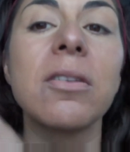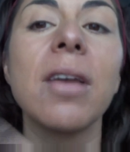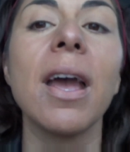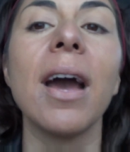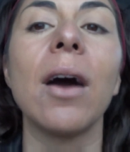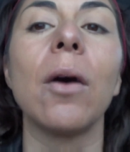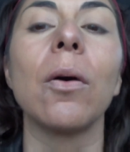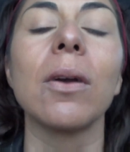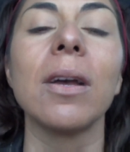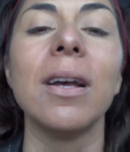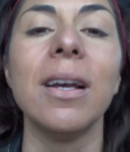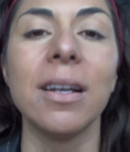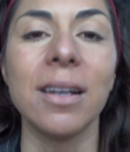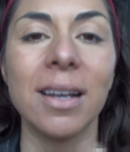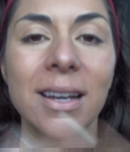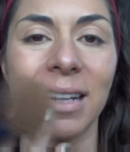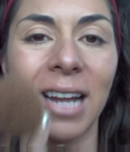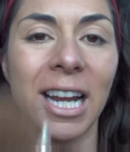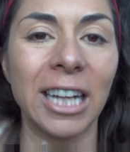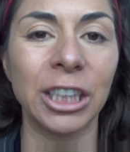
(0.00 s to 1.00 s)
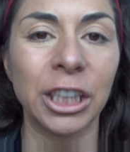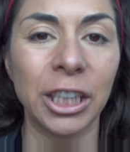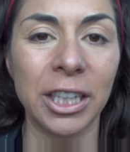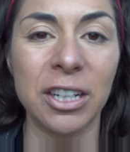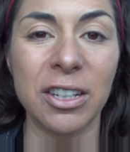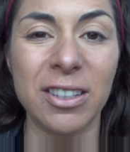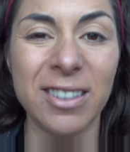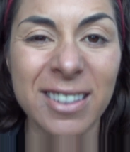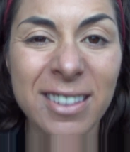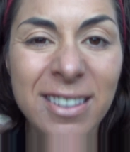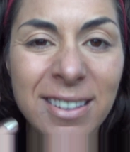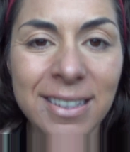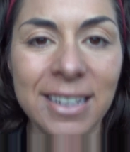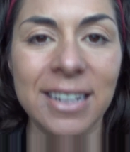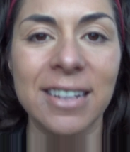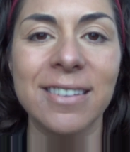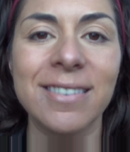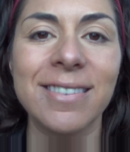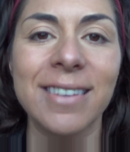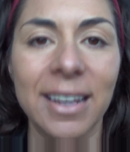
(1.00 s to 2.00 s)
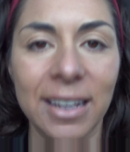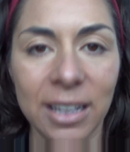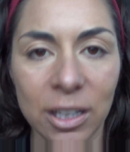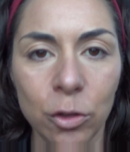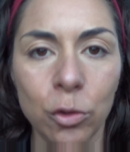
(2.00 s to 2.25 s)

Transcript: with talc, it actually sinks